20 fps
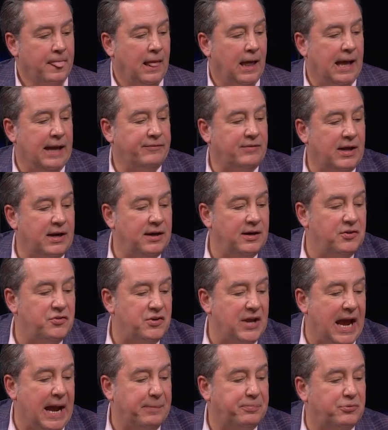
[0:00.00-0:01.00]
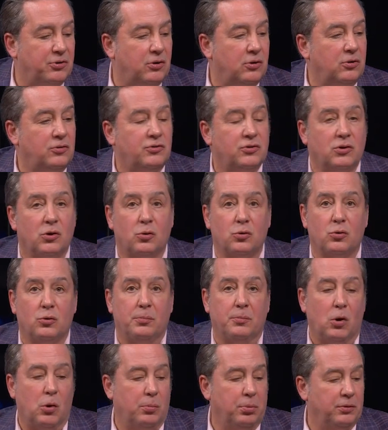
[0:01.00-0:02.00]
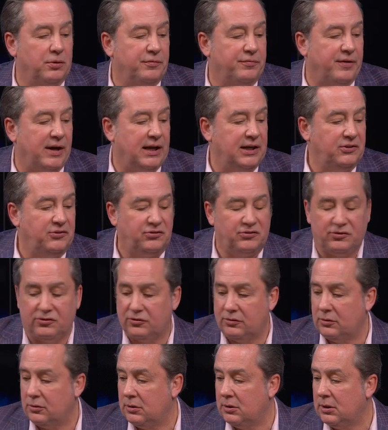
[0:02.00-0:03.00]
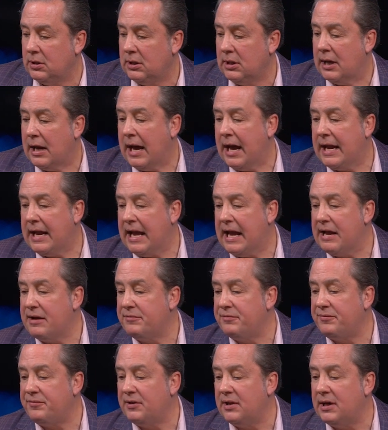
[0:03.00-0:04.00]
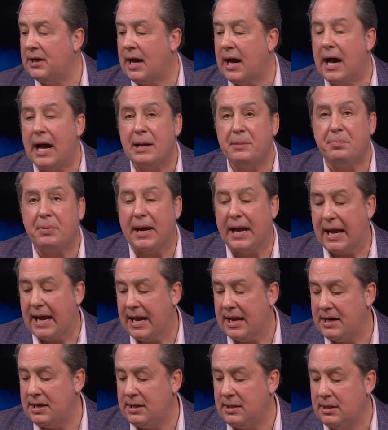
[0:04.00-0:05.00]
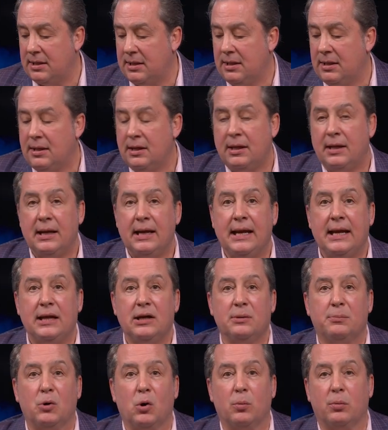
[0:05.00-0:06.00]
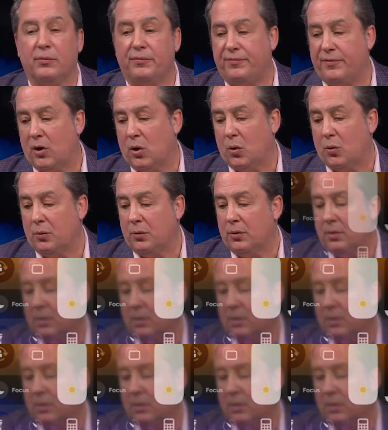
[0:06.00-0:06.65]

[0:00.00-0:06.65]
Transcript: I've got an adapter to go to a mobile device. I have an iPad and a mobile phone.